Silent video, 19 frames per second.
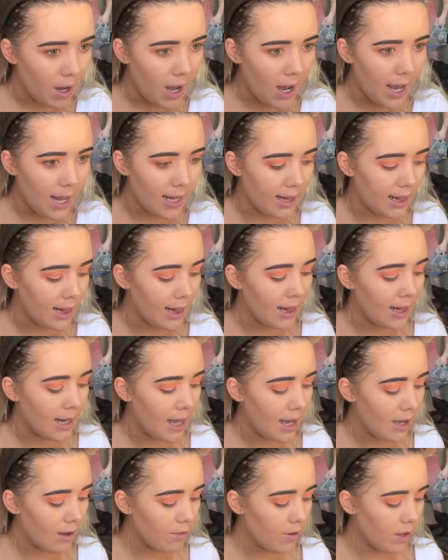I
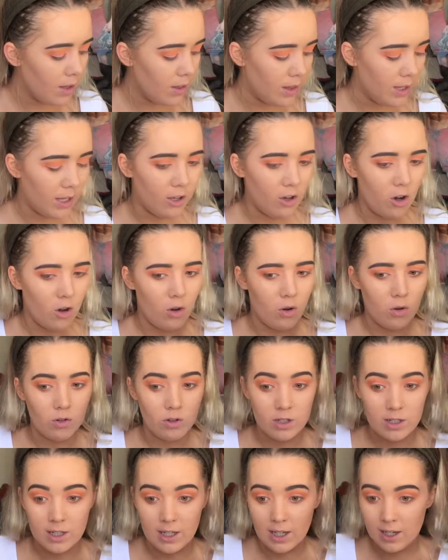love the
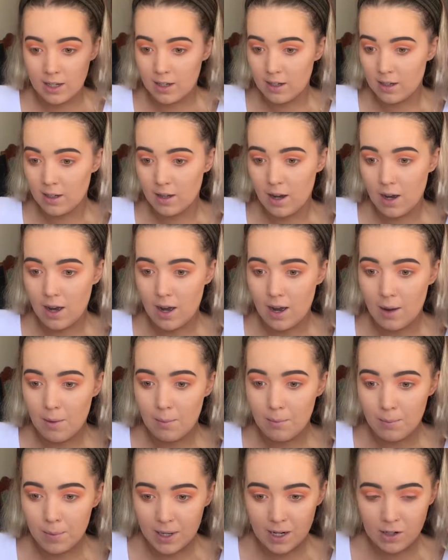gold in here,
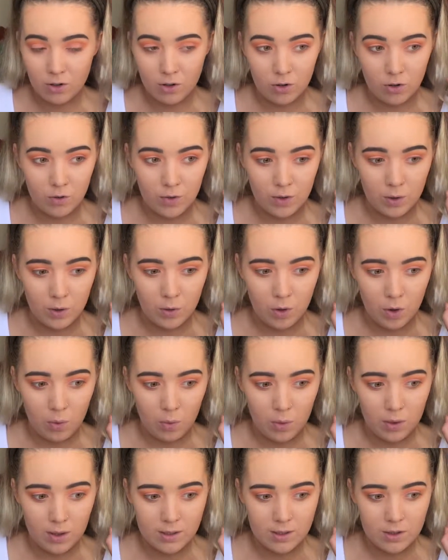but I don't know if it'll go
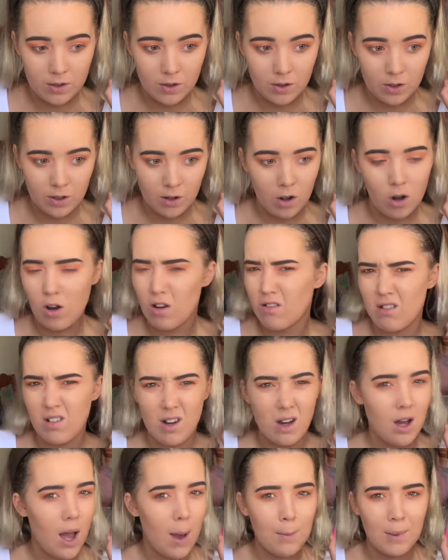with this look. Oh,
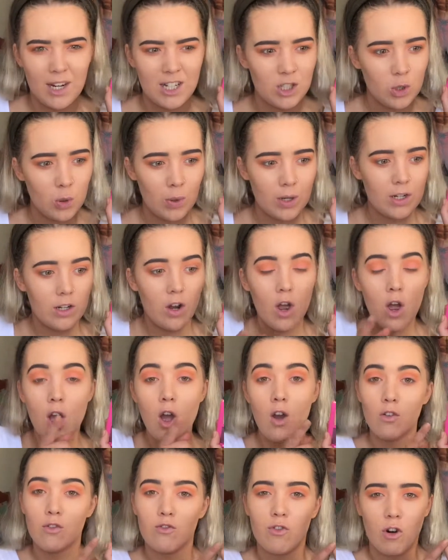I'm gonna do it.
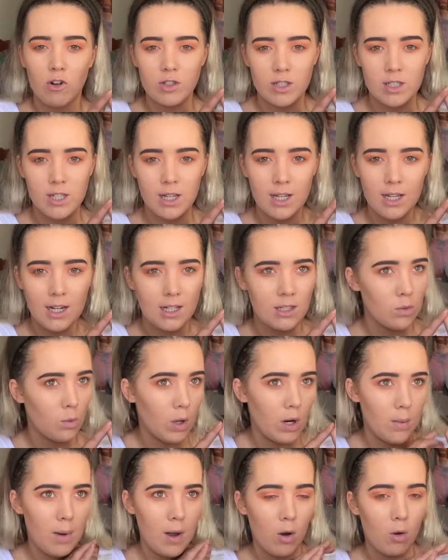Frosting is
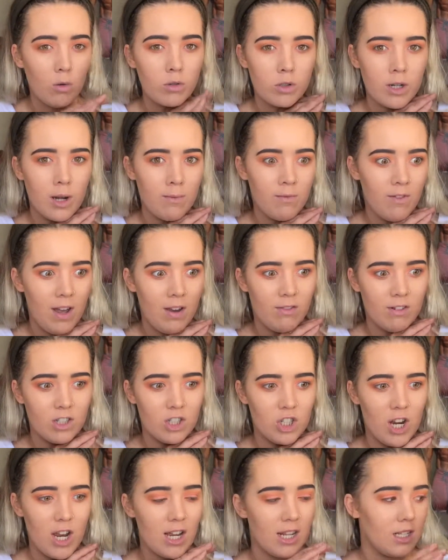one of my all-time favorite
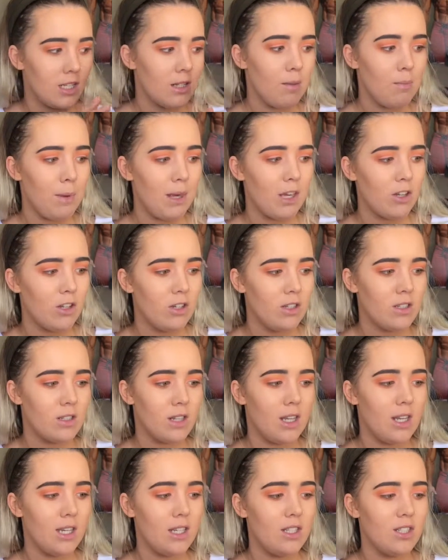shades because
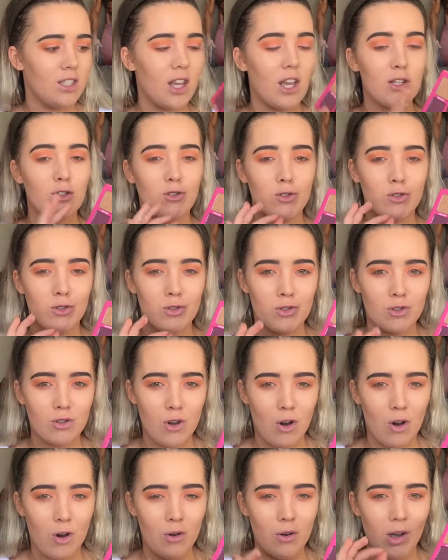it is
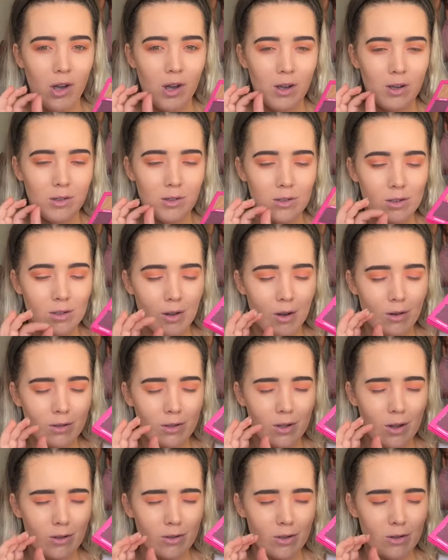so
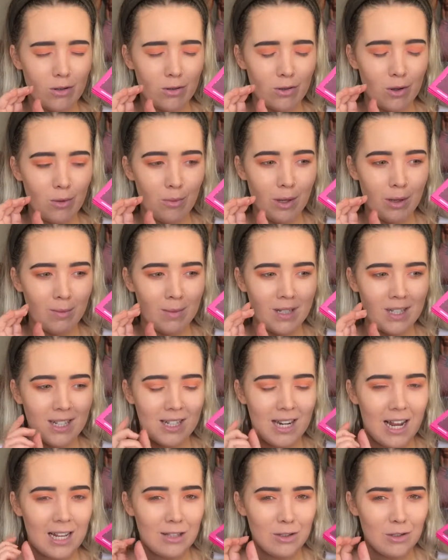
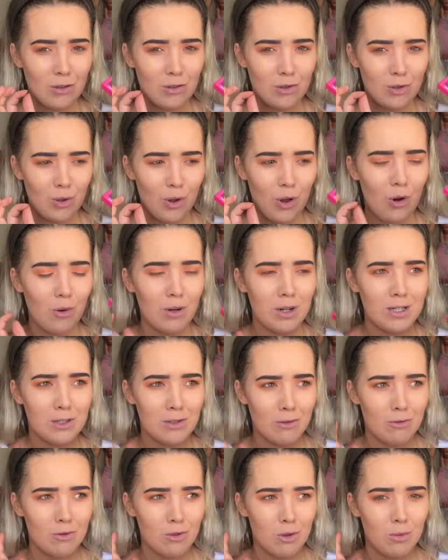pigmented and so gold and
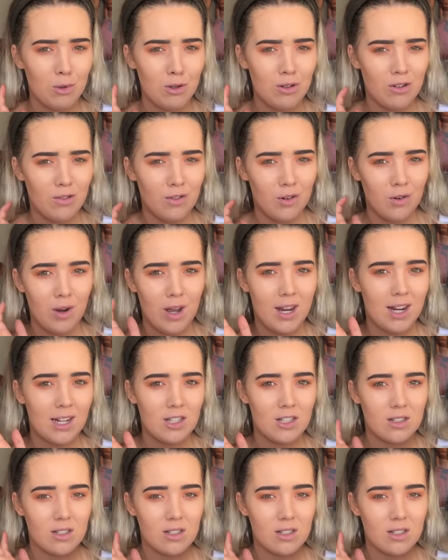so beautiful, and